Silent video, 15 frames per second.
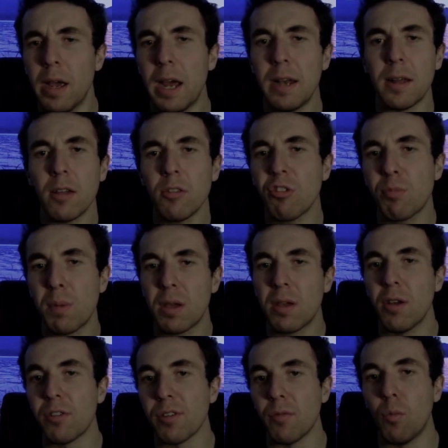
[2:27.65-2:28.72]
And not just
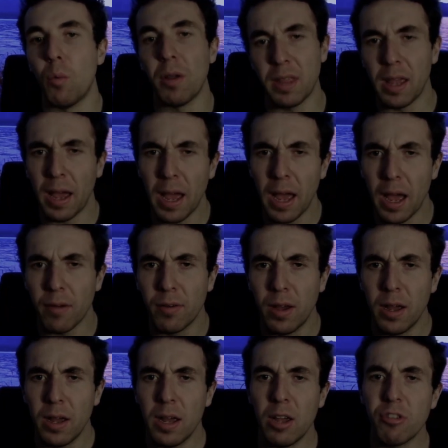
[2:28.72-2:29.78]
because of what they have,
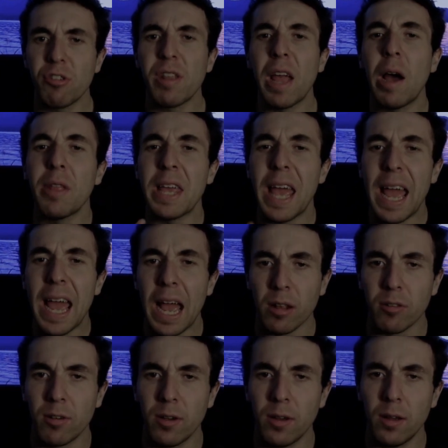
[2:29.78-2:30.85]
it's just how they
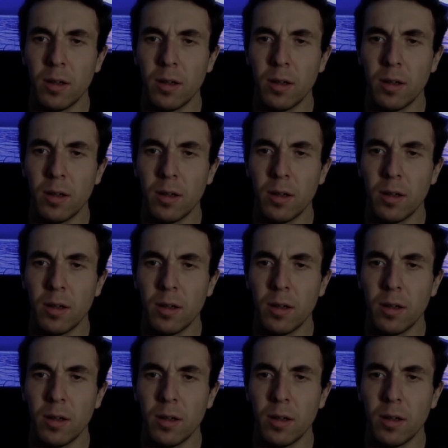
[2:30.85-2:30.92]
act